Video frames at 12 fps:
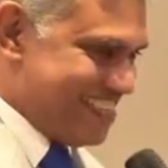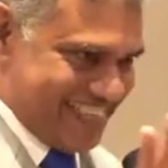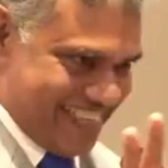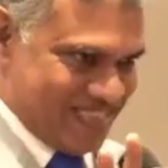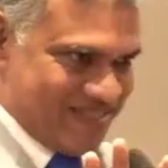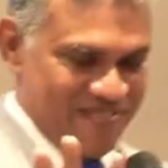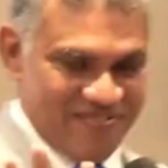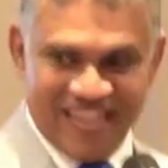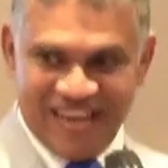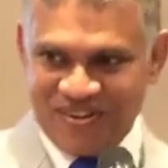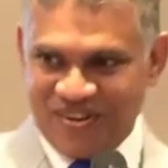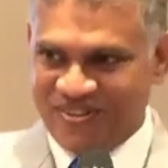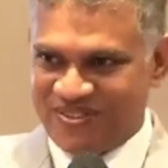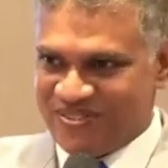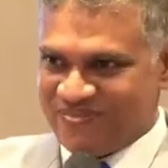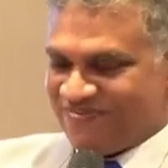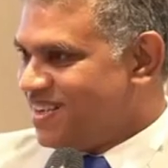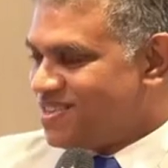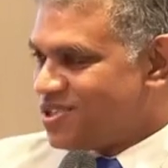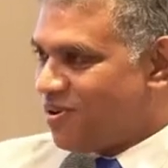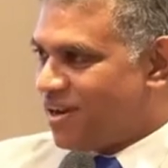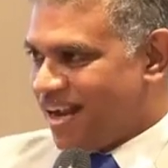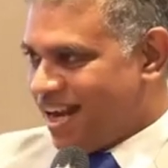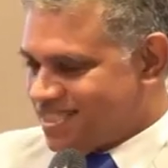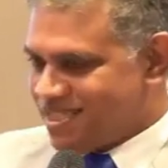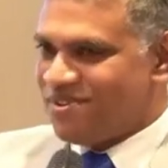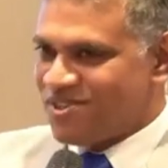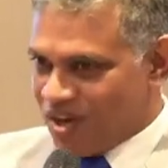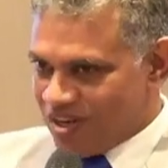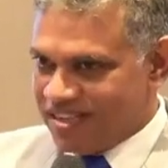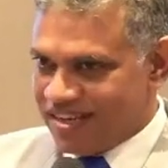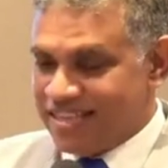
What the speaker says: Let's remember that also. So what I asked them was not that.